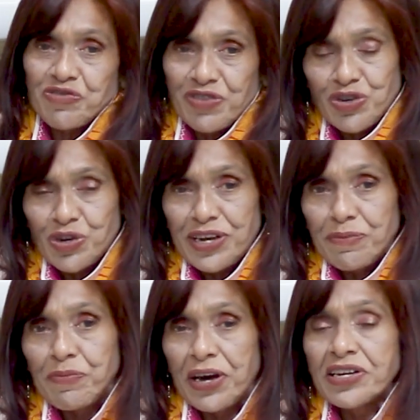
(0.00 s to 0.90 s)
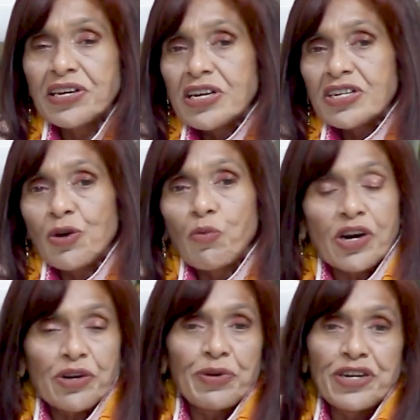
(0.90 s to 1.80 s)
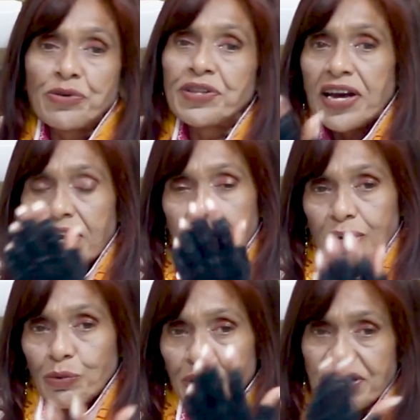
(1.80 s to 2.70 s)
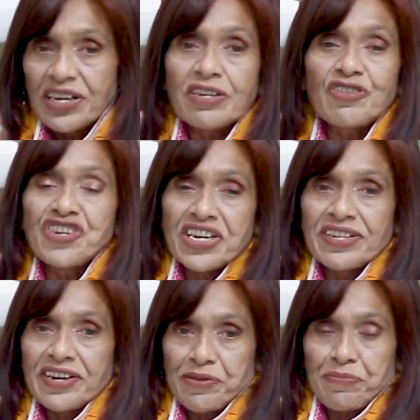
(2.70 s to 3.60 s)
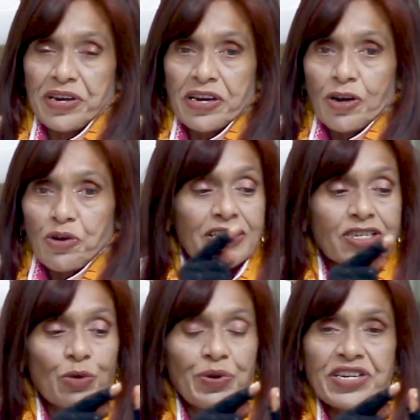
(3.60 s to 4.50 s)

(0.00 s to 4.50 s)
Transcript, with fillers: is visually impaired. Now, what did we do there? We did gene therapy. So we